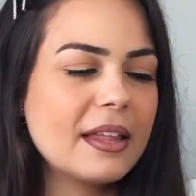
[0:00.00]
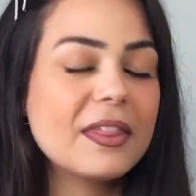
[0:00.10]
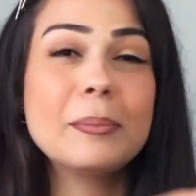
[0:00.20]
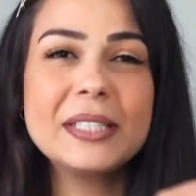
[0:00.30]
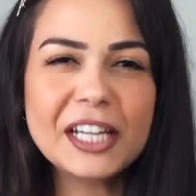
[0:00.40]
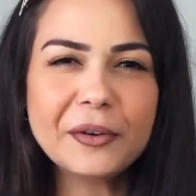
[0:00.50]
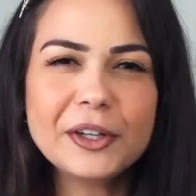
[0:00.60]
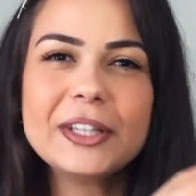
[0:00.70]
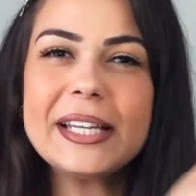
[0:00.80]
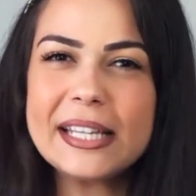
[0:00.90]
The
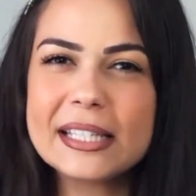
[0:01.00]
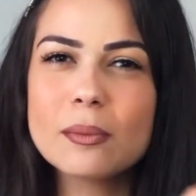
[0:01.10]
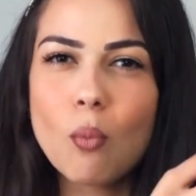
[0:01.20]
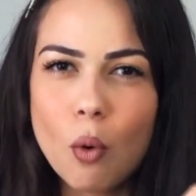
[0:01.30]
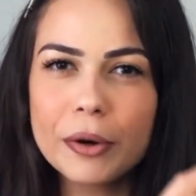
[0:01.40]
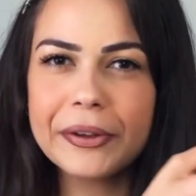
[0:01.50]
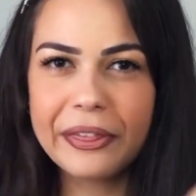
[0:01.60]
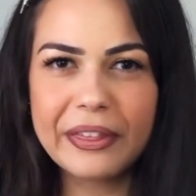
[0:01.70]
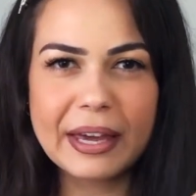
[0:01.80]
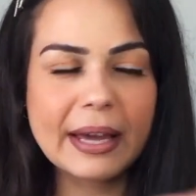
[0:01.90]
material is more
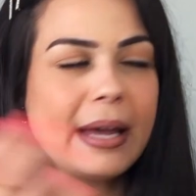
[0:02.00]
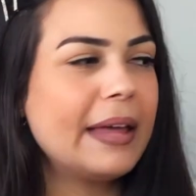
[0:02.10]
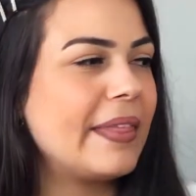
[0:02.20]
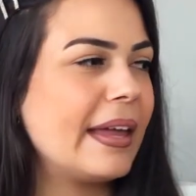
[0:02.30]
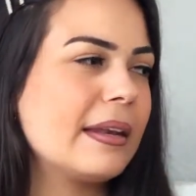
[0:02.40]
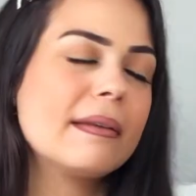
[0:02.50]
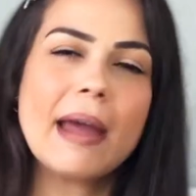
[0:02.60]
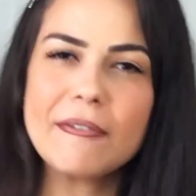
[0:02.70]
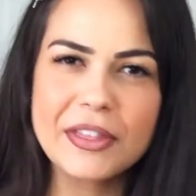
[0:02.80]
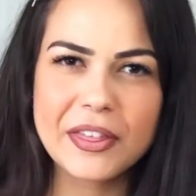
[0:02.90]
thick than
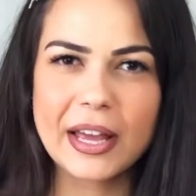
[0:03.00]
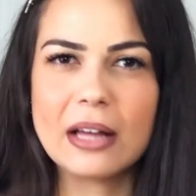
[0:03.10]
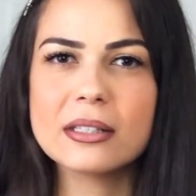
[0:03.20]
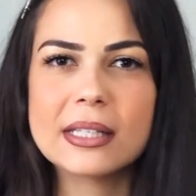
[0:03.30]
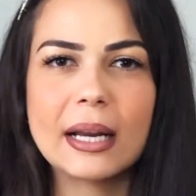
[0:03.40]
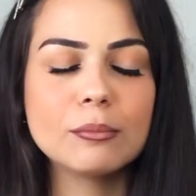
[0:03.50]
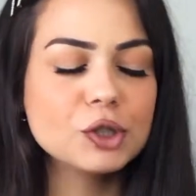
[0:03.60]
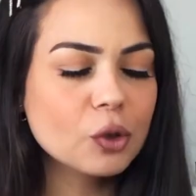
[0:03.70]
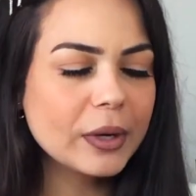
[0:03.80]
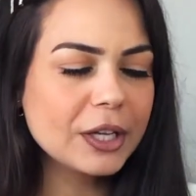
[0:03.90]
everything else that I'm
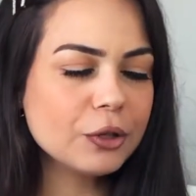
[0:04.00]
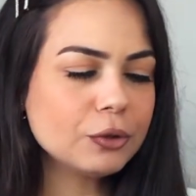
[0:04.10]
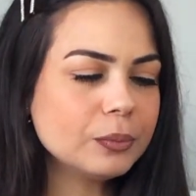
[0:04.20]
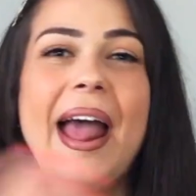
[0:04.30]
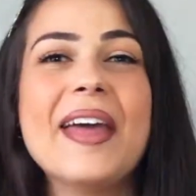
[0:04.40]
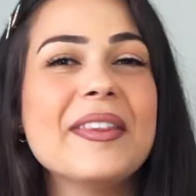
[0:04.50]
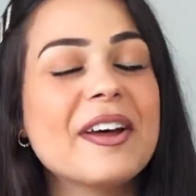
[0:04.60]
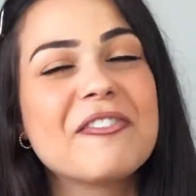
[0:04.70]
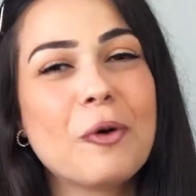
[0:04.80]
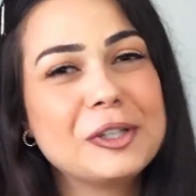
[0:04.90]
showing you, and
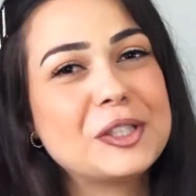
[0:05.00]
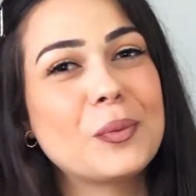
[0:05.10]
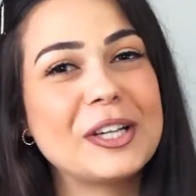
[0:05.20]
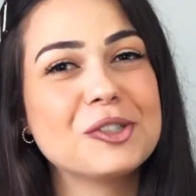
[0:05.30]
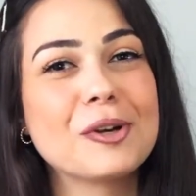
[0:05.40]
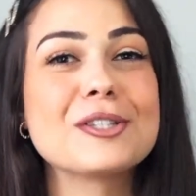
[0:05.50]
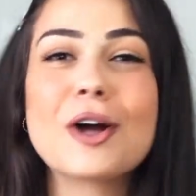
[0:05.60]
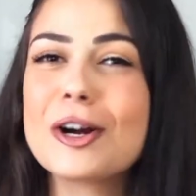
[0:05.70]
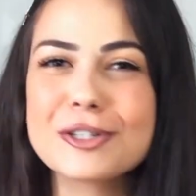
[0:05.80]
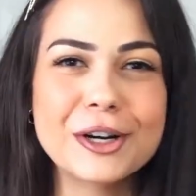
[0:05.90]
of course the restaurants
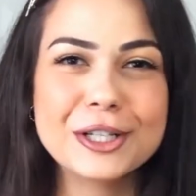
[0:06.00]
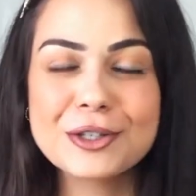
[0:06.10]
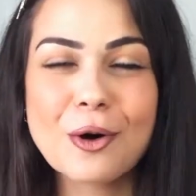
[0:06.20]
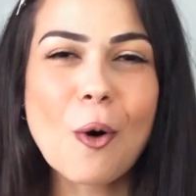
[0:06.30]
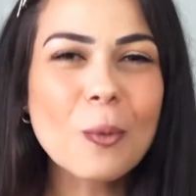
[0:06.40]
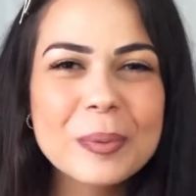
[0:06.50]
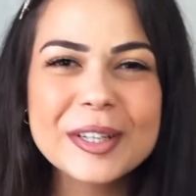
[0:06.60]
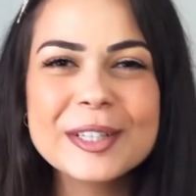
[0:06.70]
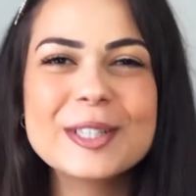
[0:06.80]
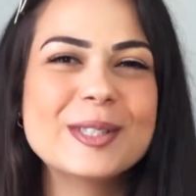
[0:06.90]
are starting to
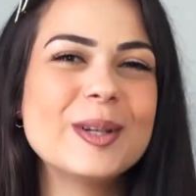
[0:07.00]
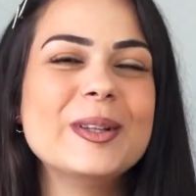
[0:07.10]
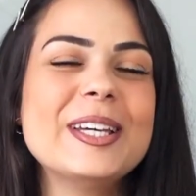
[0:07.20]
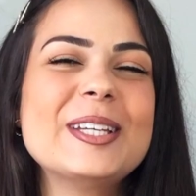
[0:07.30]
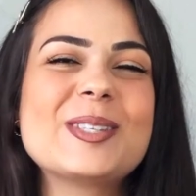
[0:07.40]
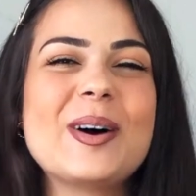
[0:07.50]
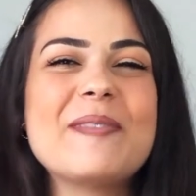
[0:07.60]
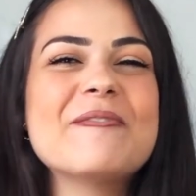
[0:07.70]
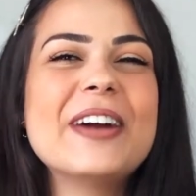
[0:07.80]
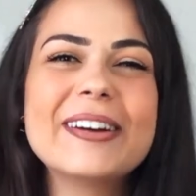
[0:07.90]
open slowly, so
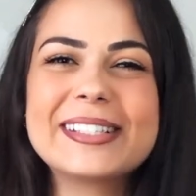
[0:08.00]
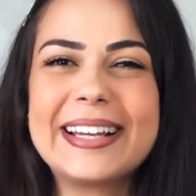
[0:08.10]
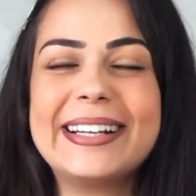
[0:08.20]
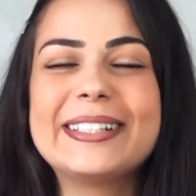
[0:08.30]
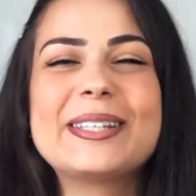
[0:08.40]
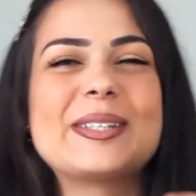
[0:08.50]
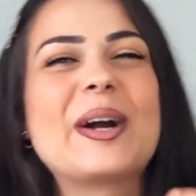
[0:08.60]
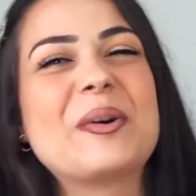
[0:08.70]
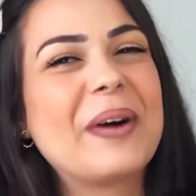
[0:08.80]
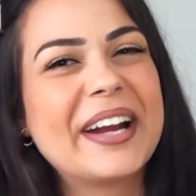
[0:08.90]
I'm very excited to
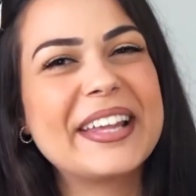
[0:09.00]
start wearing